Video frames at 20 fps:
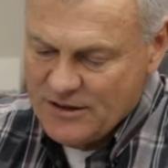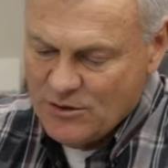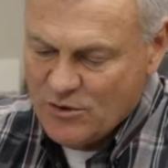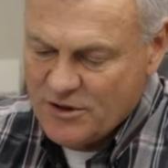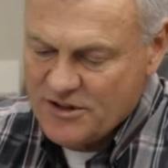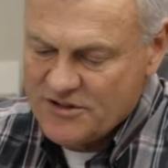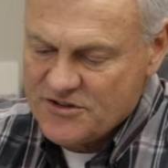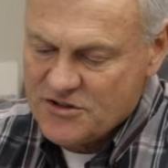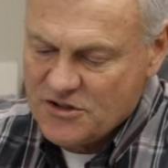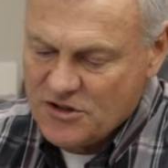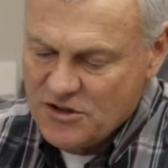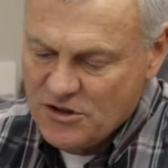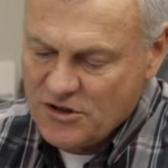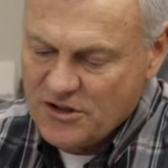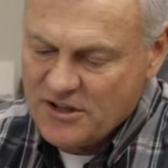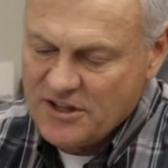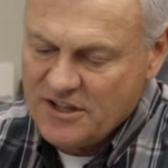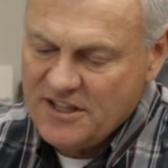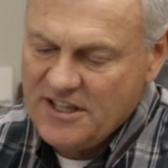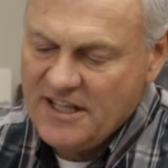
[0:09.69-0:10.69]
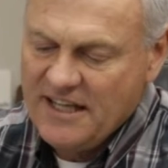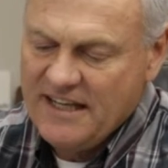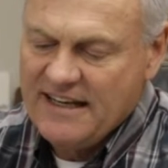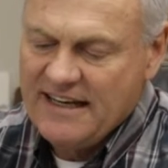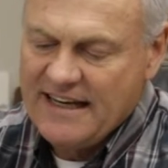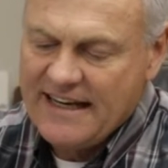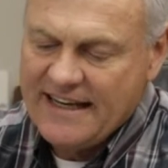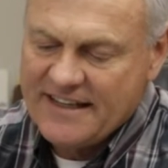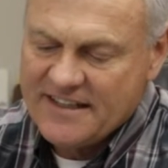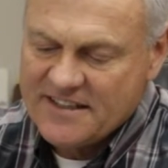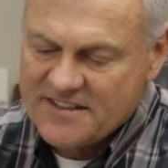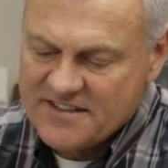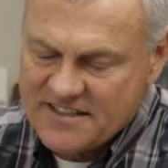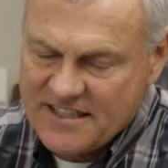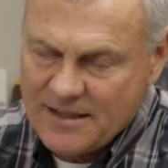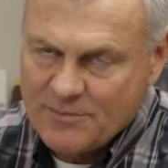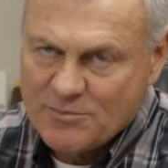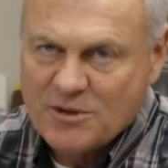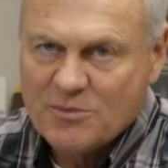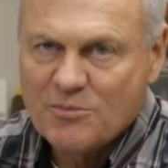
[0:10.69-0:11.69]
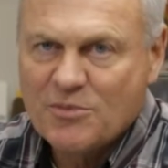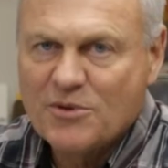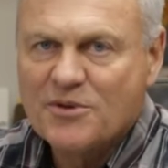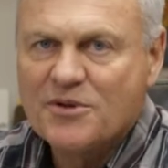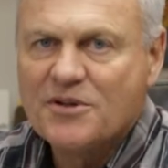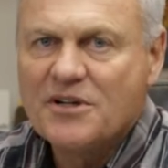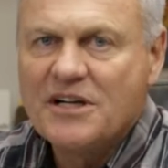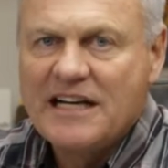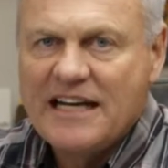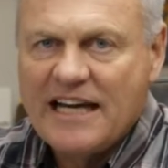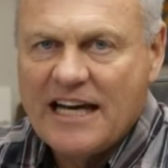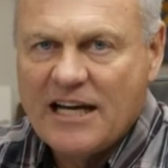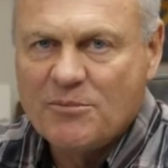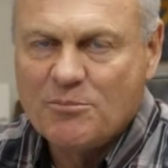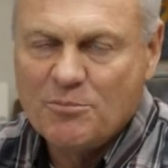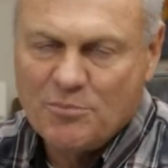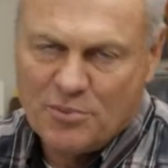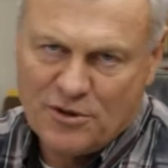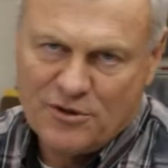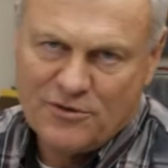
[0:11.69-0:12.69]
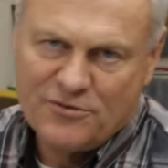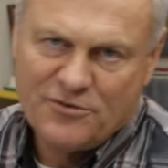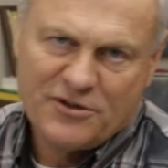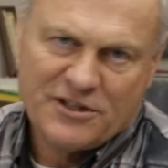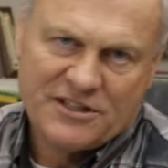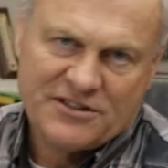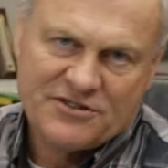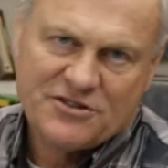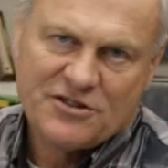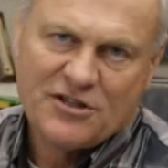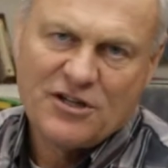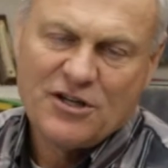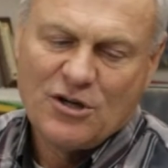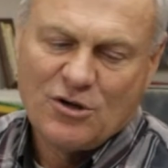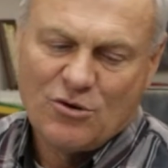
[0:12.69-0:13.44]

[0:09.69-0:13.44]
what is good and acceptable and perfect.